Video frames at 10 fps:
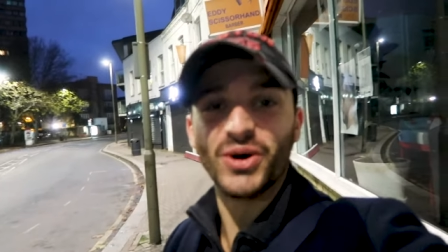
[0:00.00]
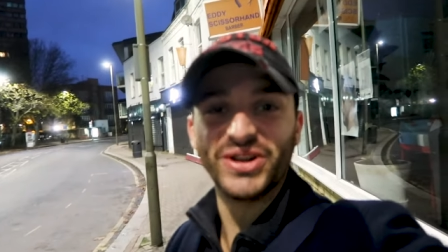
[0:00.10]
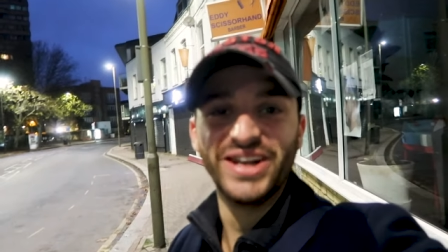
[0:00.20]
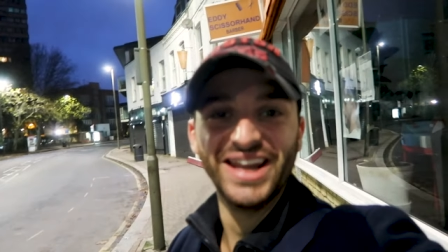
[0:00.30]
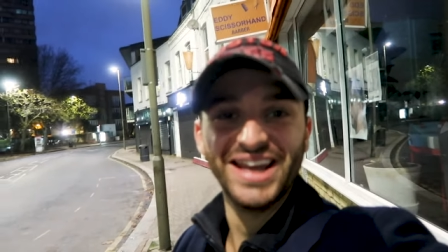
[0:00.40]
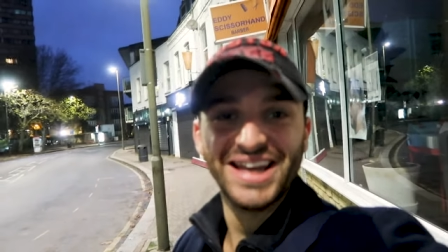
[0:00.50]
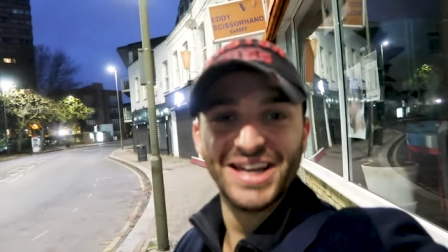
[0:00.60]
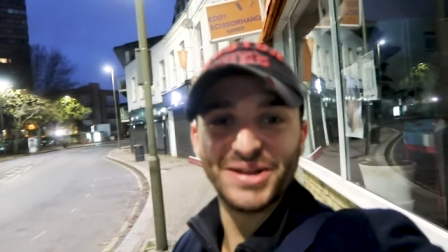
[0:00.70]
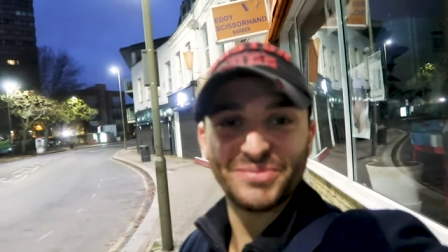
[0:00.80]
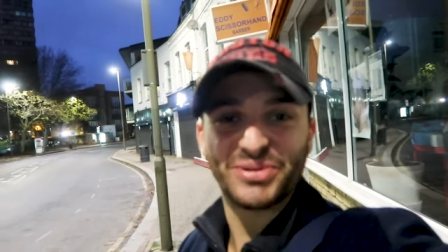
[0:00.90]
one.
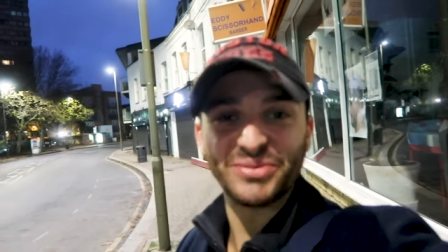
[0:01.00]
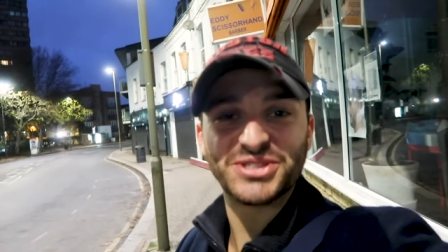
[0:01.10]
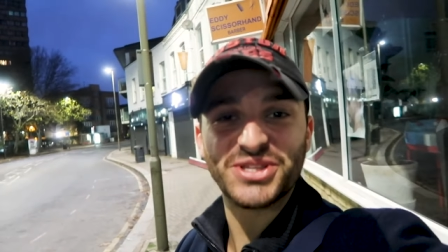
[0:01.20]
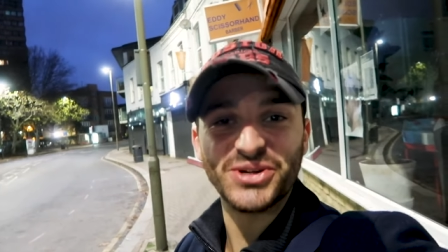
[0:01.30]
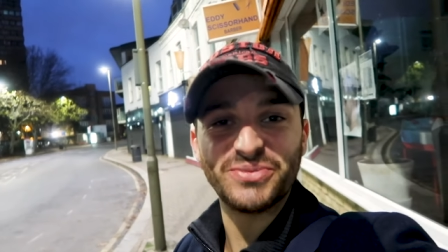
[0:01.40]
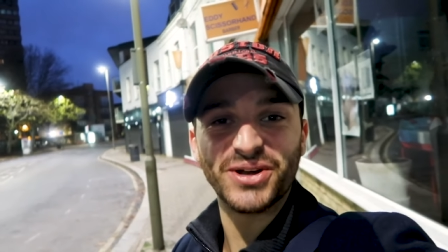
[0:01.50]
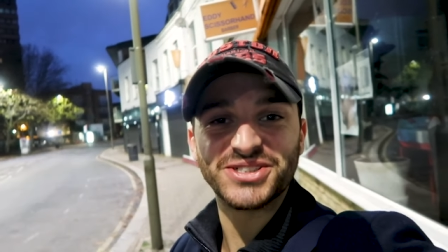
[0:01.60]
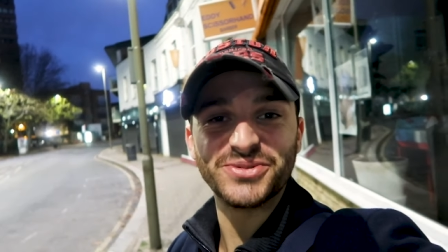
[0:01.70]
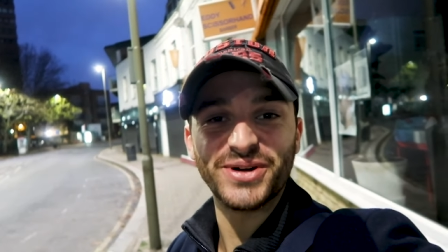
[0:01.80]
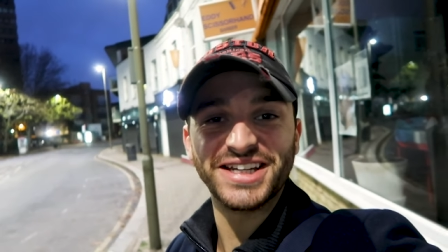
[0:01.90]
I'm pretty much the only
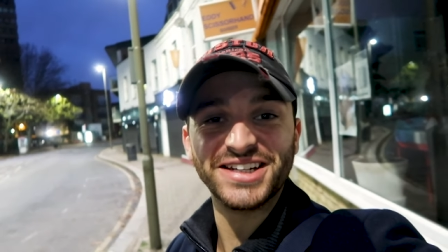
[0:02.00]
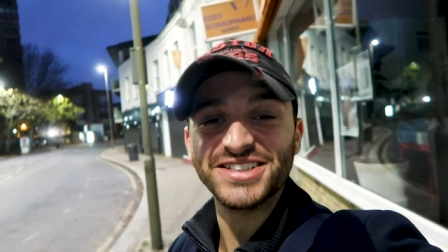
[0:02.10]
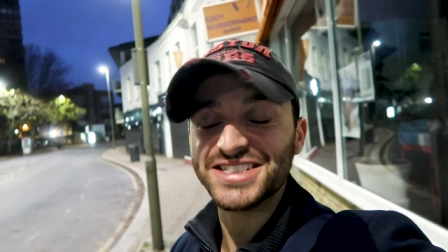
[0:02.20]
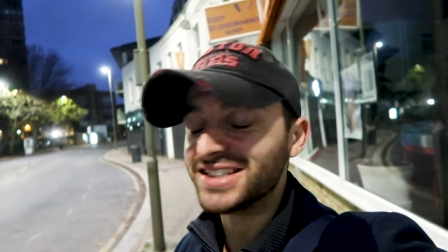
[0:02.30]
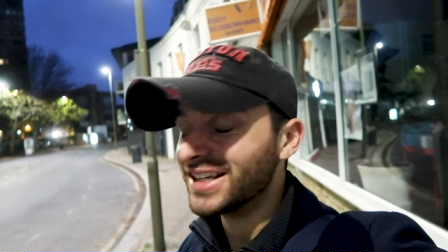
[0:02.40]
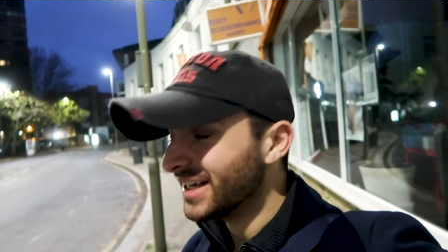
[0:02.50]
person awake in London.